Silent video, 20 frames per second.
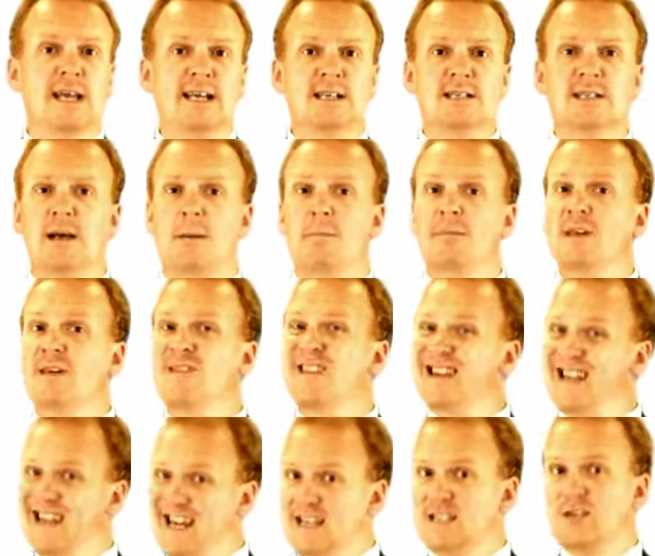is something
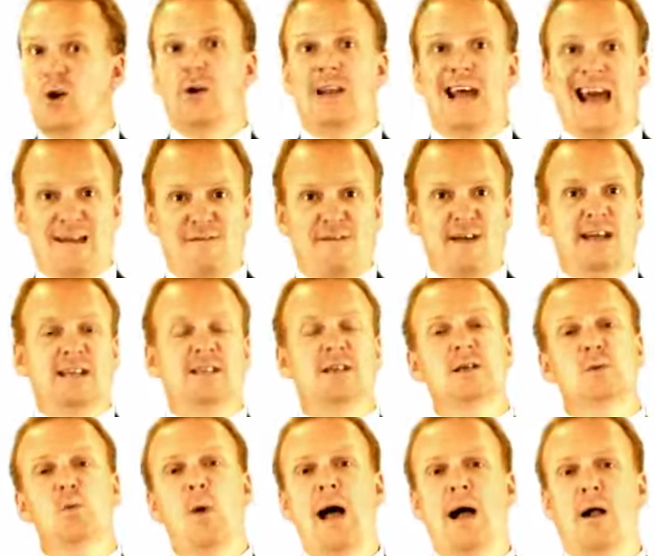that is on F8
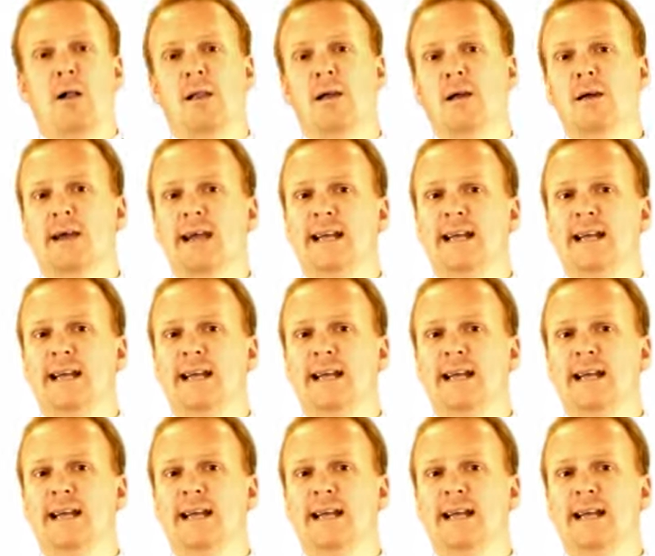as well.